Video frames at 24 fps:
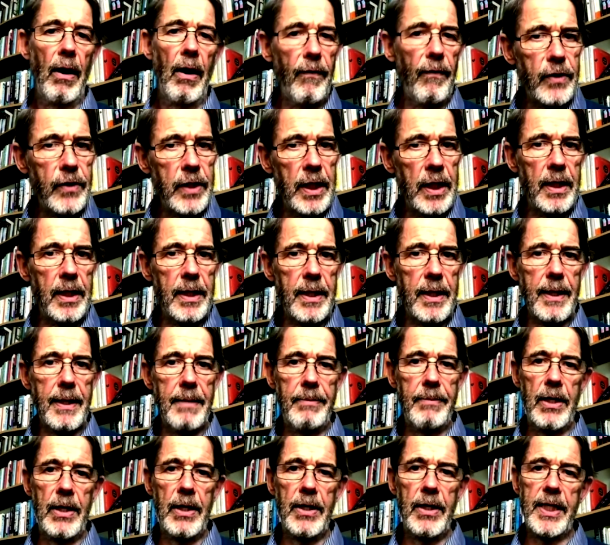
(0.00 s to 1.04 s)
often at a
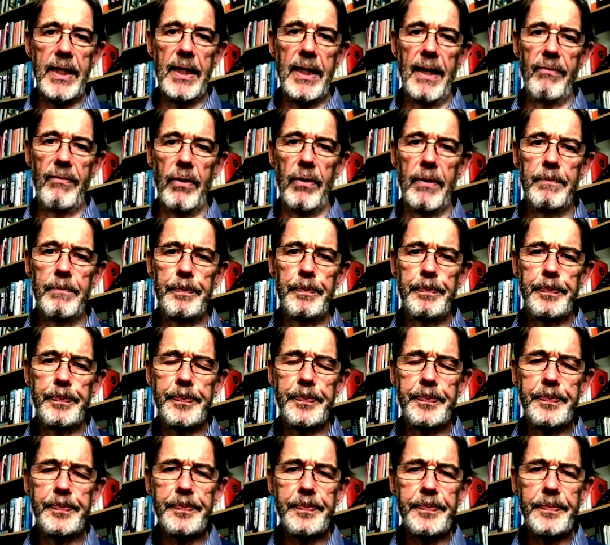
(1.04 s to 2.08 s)
community level,
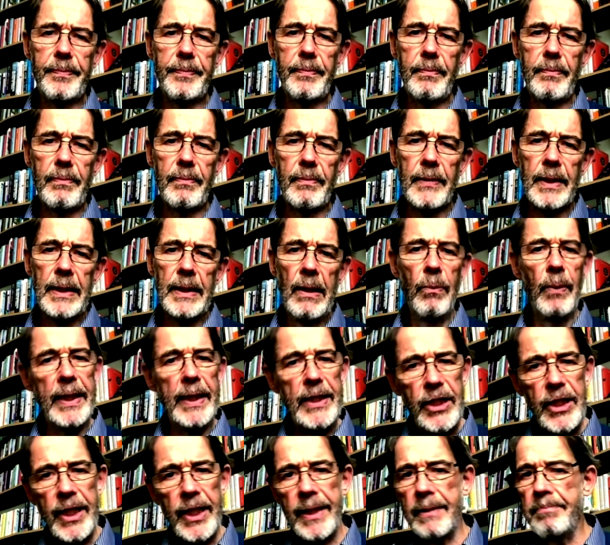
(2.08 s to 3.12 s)

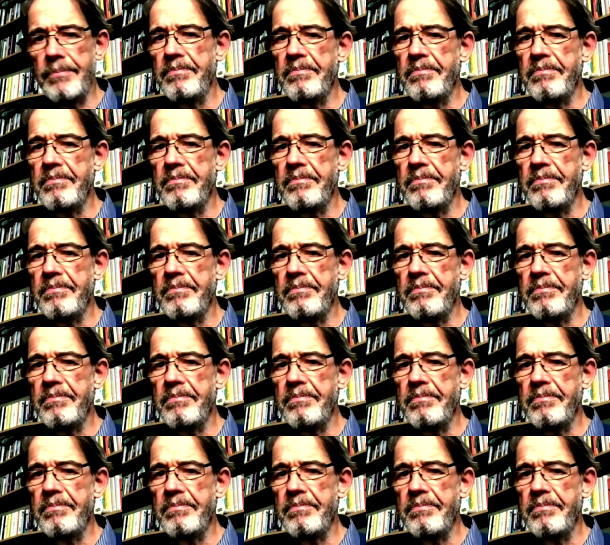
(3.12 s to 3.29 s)
which